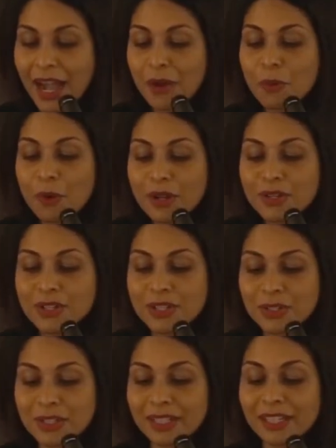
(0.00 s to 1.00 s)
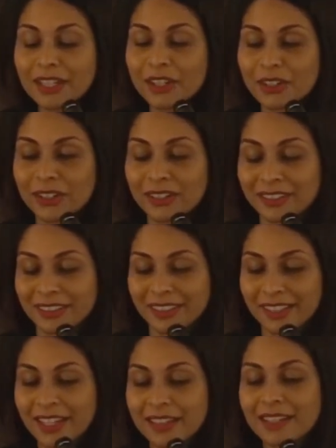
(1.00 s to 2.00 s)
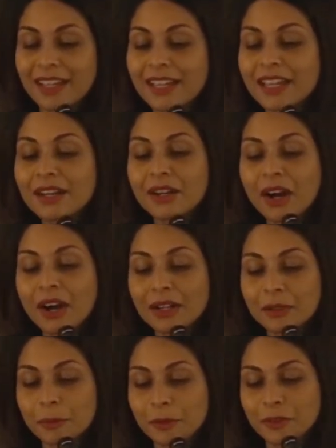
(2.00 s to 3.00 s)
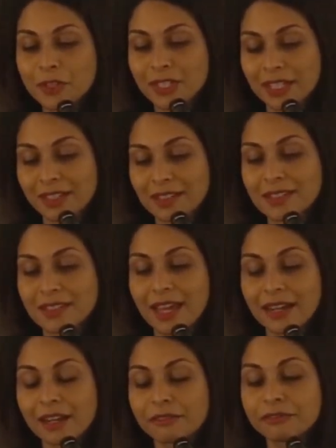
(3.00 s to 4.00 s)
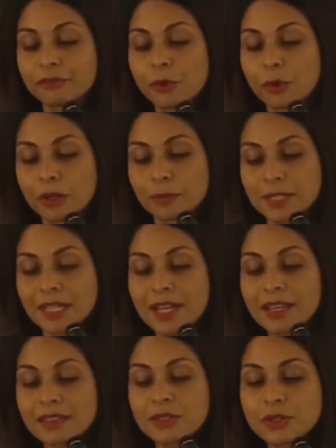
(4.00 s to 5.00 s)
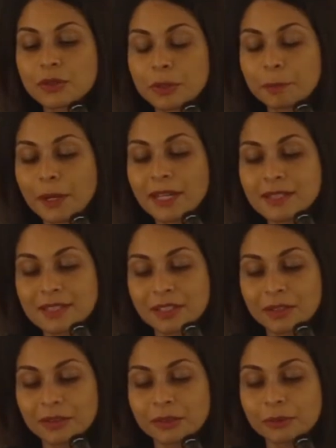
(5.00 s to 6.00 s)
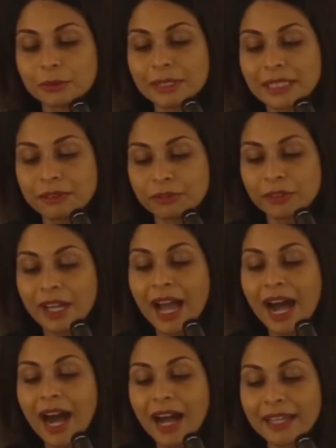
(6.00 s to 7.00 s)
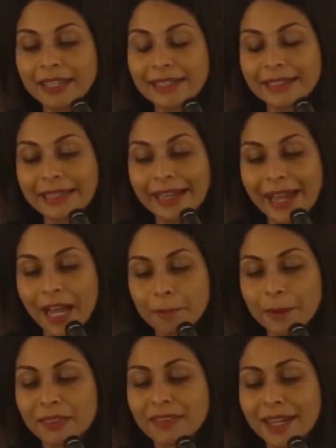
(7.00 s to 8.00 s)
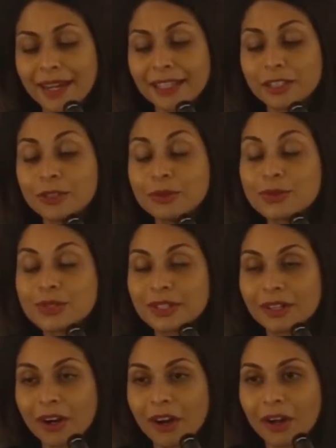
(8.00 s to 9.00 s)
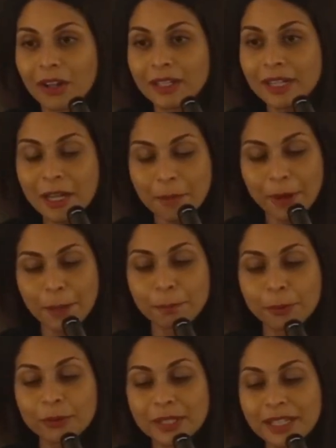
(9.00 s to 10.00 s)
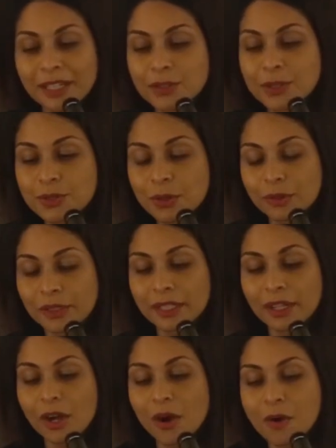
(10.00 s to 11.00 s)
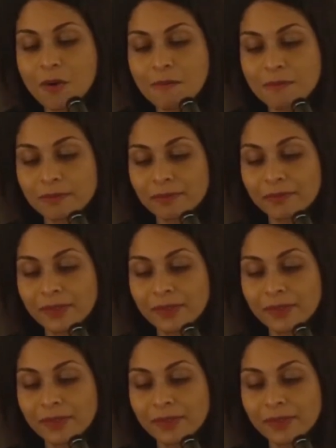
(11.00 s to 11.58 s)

I want you to hear the inaudible chants that have formed this crepuscular reef I inhabit that I used to call my prehistoric home.